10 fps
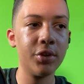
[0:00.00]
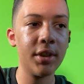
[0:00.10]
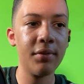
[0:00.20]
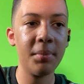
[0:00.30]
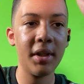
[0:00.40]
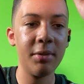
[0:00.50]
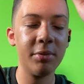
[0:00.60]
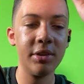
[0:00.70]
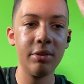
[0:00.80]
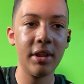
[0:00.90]
Everybody was
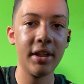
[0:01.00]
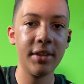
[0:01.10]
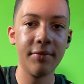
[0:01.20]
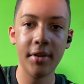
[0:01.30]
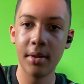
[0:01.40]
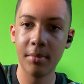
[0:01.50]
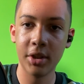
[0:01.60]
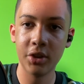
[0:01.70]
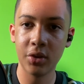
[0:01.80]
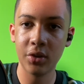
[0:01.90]
doing like a different
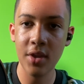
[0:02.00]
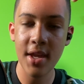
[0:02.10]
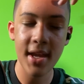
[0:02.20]
commercial.